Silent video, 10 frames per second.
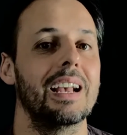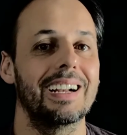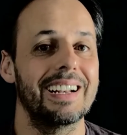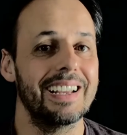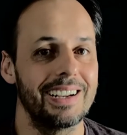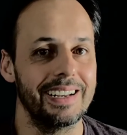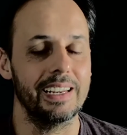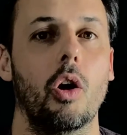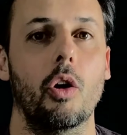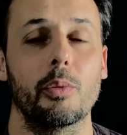clearly,
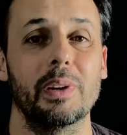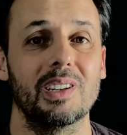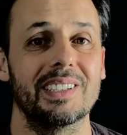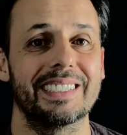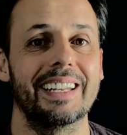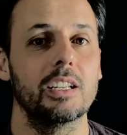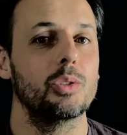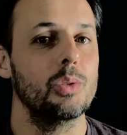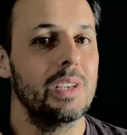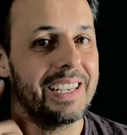or better said,
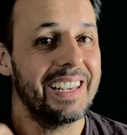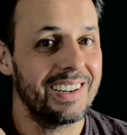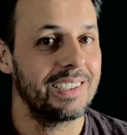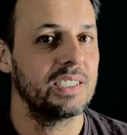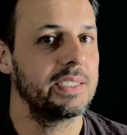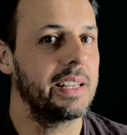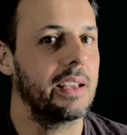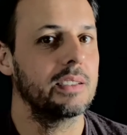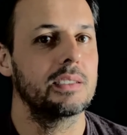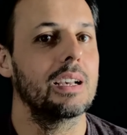to hear
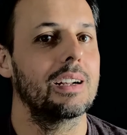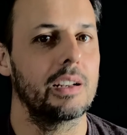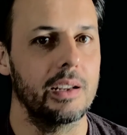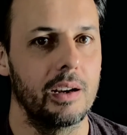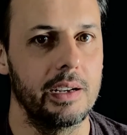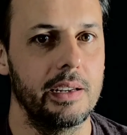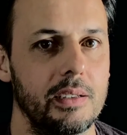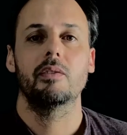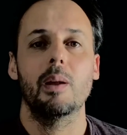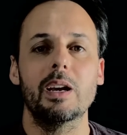things clearly.
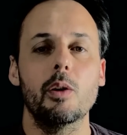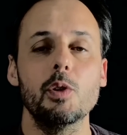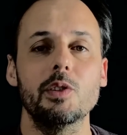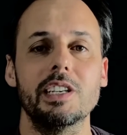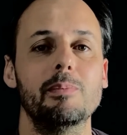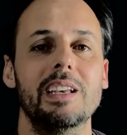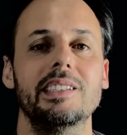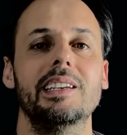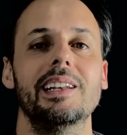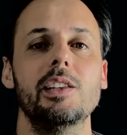Flamenco music
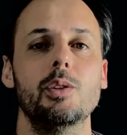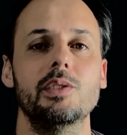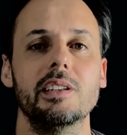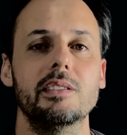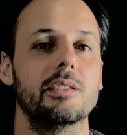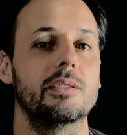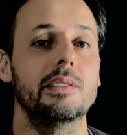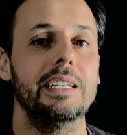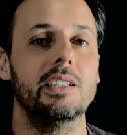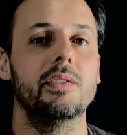basically uses
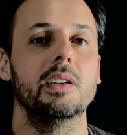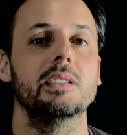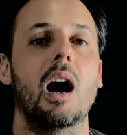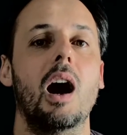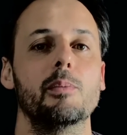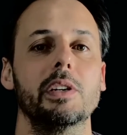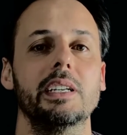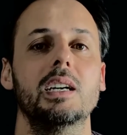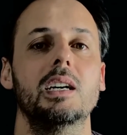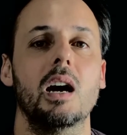three different
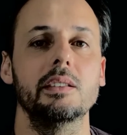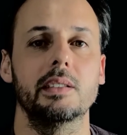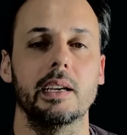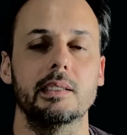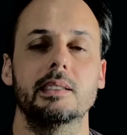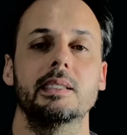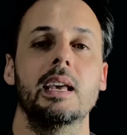harmonic contexts: